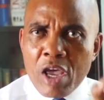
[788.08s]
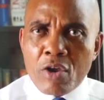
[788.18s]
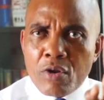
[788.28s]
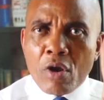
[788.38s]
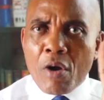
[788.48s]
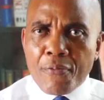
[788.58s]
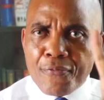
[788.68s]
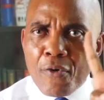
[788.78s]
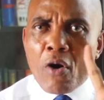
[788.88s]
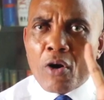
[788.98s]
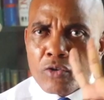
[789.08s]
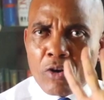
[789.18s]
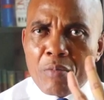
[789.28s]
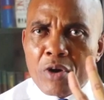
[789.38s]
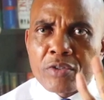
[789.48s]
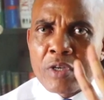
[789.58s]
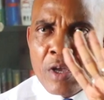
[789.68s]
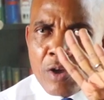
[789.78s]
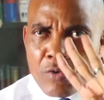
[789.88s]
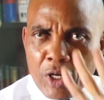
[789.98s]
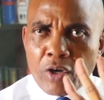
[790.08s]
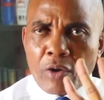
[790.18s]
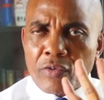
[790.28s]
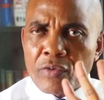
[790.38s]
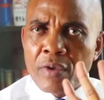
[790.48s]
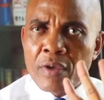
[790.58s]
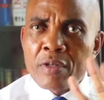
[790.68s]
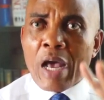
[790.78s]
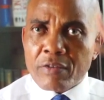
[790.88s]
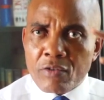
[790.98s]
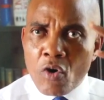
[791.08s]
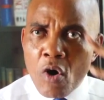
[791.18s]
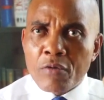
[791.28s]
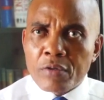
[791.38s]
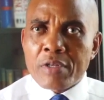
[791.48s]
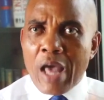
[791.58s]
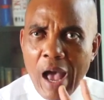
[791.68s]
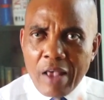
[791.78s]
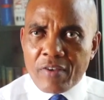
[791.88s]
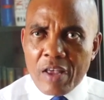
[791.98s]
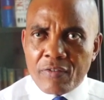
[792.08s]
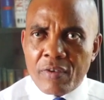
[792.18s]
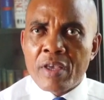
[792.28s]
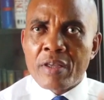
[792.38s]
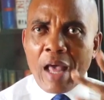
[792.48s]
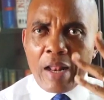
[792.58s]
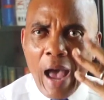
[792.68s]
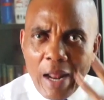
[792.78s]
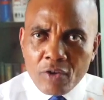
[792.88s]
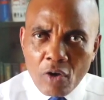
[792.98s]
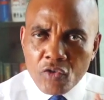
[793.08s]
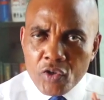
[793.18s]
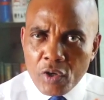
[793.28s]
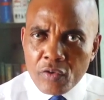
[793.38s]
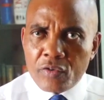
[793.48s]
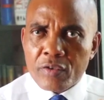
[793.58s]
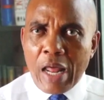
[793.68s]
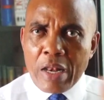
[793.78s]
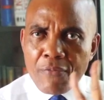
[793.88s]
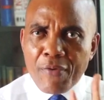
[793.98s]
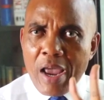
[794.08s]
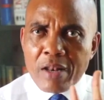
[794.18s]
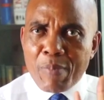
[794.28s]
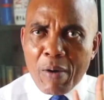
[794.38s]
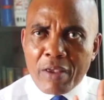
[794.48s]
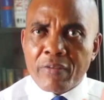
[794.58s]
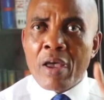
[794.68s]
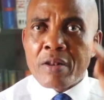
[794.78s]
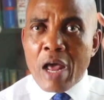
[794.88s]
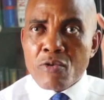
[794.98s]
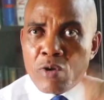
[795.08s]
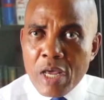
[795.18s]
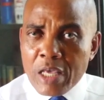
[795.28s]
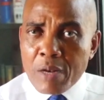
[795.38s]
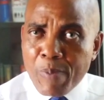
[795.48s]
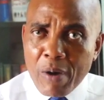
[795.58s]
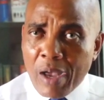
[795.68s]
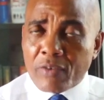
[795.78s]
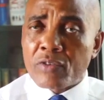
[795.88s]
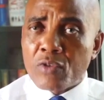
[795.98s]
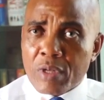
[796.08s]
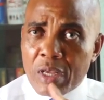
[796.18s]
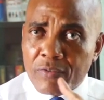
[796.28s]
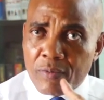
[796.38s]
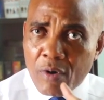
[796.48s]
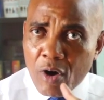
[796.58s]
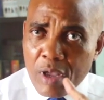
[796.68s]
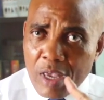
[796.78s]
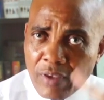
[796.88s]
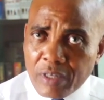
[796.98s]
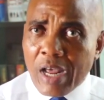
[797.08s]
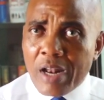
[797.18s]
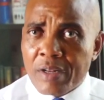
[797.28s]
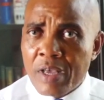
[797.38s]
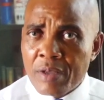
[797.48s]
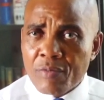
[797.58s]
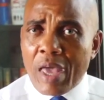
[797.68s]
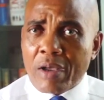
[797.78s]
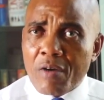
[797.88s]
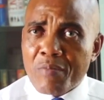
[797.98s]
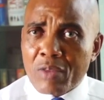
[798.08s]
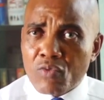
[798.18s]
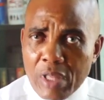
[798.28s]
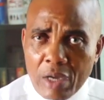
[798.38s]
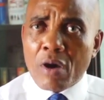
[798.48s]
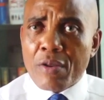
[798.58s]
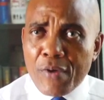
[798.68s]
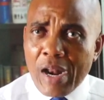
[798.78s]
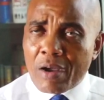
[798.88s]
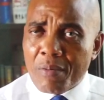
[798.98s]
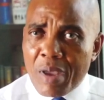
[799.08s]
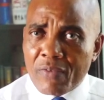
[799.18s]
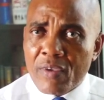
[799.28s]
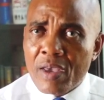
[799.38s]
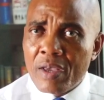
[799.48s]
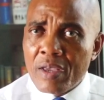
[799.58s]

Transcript: union of 4 autonomous regions that owned their assets, that had constitutions, that defined powers, that donated powers to this central government, which they call the federal government,